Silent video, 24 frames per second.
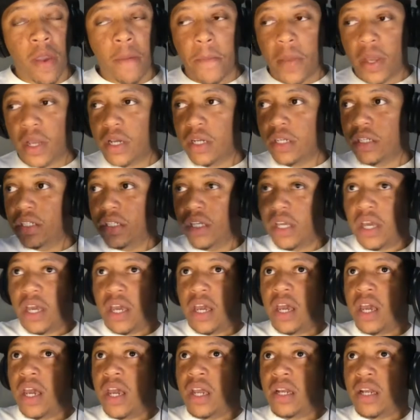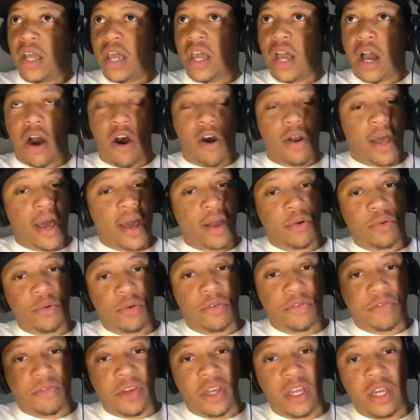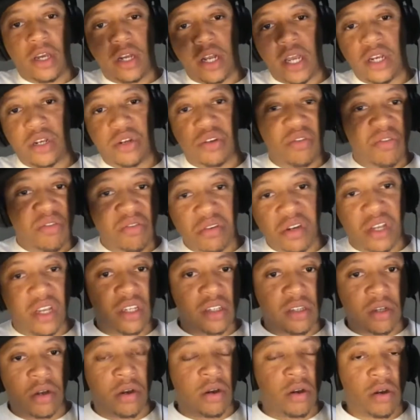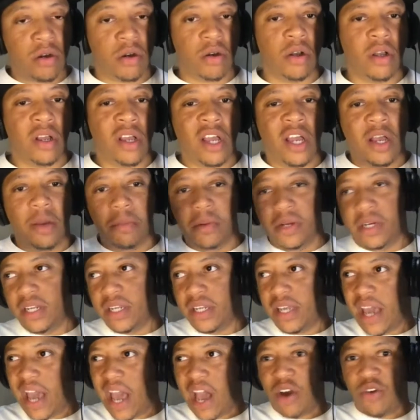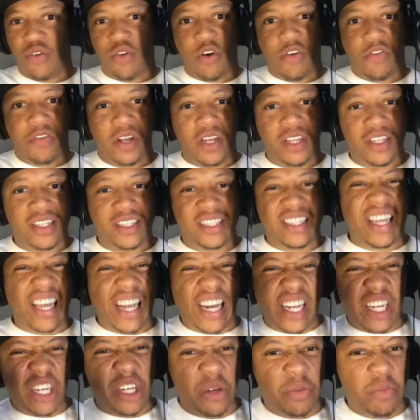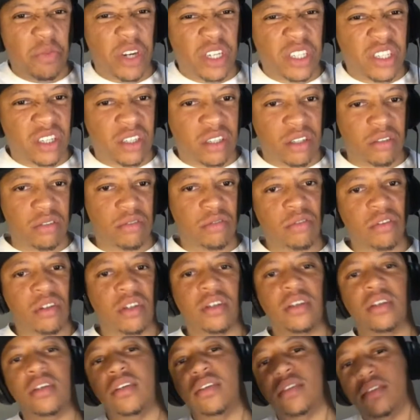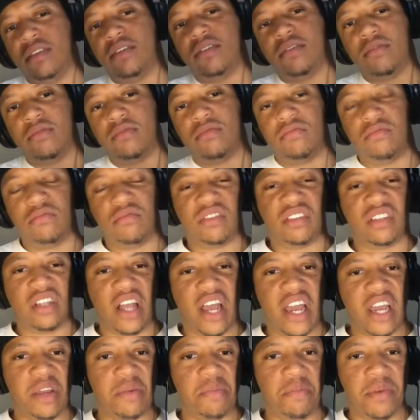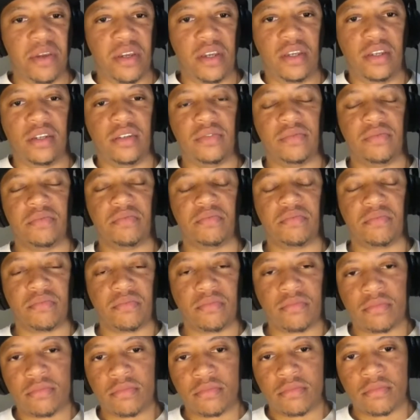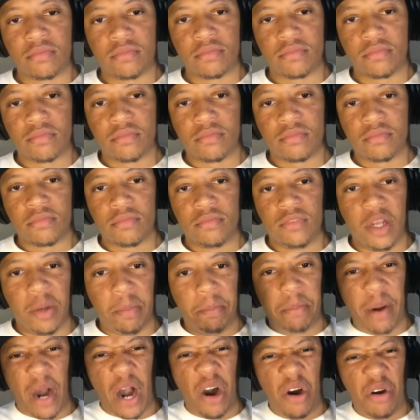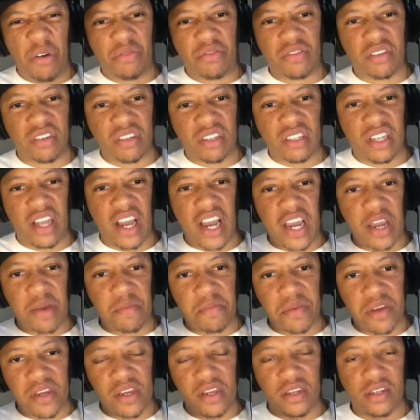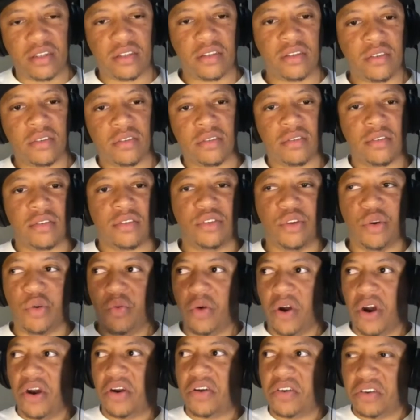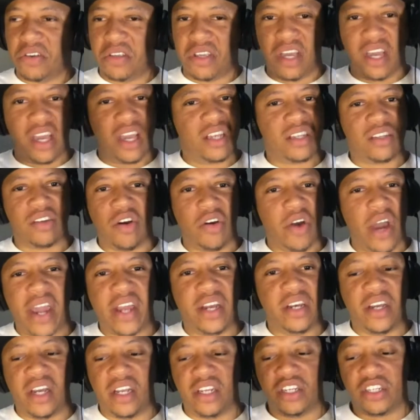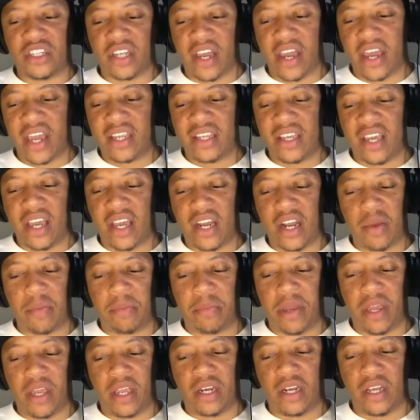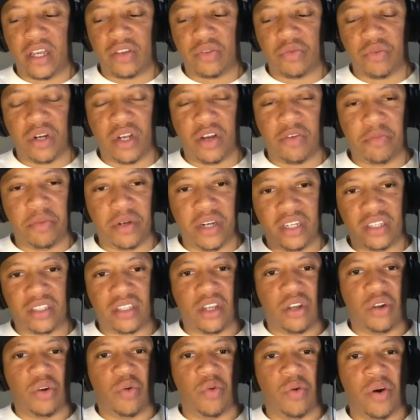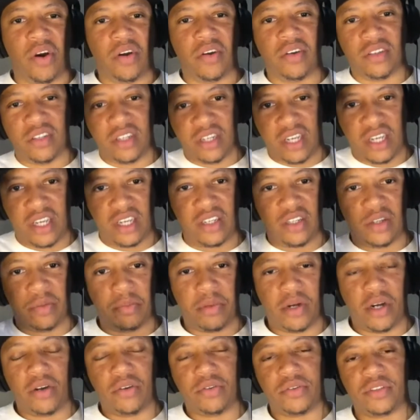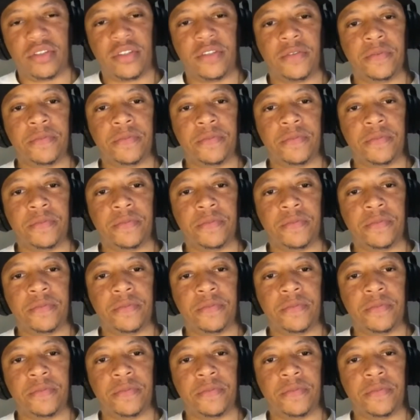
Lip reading: Because yeah, they all out on the field, they doing this, oh, but the guy who over there telling them what to do, it's like me. The boss is like me. The worker, yeah, so ain't nothing changed. Yeah, they're millionaires or whatever, but they still the workers and he's the boss.